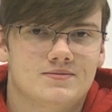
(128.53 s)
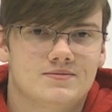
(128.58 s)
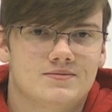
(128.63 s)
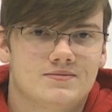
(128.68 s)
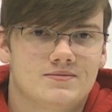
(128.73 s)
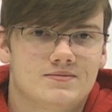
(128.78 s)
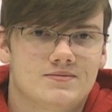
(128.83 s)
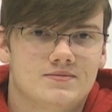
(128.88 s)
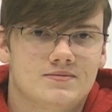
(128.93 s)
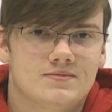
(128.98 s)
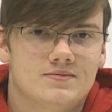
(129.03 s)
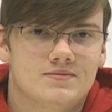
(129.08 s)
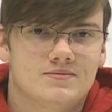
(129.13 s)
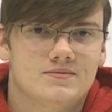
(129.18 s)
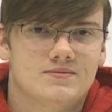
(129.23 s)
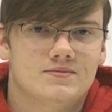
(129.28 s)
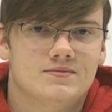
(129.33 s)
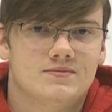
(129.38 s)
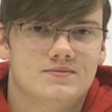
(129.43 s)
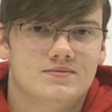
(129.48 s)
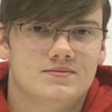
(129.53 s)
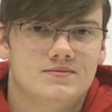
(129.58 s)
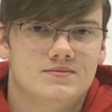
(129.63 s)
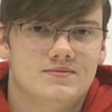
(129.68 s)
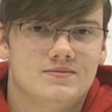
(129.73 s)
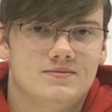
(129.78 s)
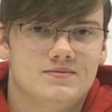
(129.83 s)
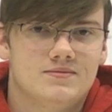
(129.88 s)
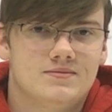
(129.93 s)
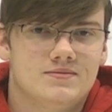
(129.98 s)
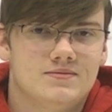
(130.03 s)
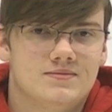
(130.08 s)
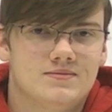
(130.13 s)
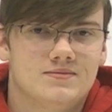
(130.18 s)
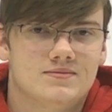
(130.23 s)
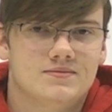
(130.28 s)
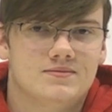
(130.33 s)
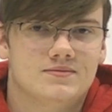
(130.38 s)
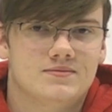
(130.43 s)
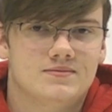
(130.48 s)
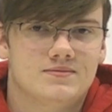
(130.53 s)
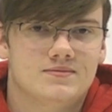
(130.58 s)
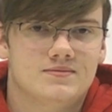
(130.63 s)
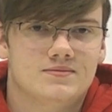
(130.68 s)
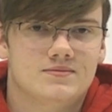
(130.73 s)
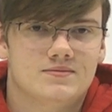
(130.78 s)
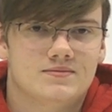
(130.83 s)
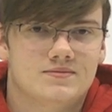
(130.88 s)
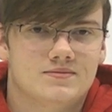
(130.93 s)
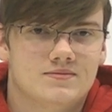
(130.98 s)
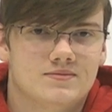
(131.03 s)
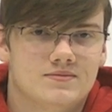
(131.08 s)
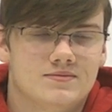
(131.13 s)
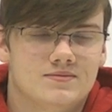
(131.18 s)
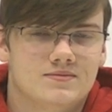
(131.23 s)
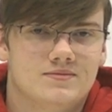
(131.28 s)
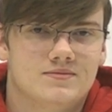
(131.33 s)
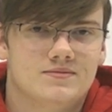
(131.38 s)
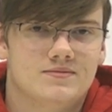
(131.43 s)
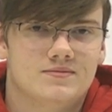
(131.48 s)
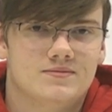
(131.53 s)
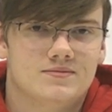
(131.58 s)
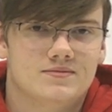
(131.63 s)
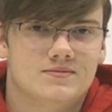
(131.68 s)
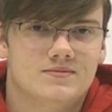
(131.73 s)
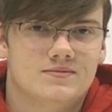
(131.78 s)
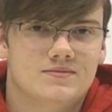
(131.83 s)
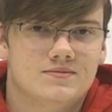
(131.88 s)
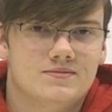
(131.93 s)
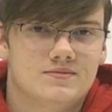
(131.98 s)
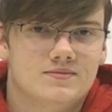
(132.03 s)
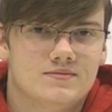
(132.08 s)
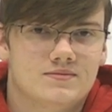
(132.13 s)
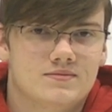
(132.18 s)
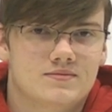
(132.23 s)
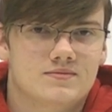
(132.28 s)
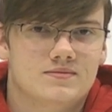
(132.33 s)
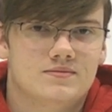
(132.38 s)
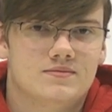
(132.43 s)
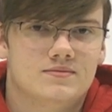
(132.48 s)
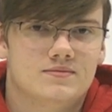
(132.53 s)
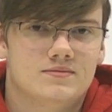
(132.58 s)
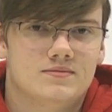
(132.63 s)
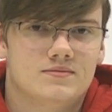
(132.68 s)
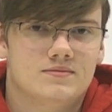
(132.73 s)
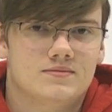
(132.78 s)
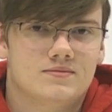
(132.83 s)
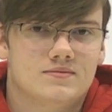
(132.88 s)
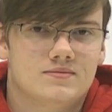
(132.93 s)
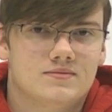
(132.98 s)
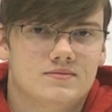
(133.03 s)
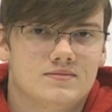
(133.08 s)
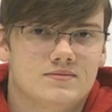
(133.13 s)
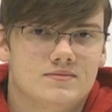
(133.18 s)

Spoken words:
(not speaking)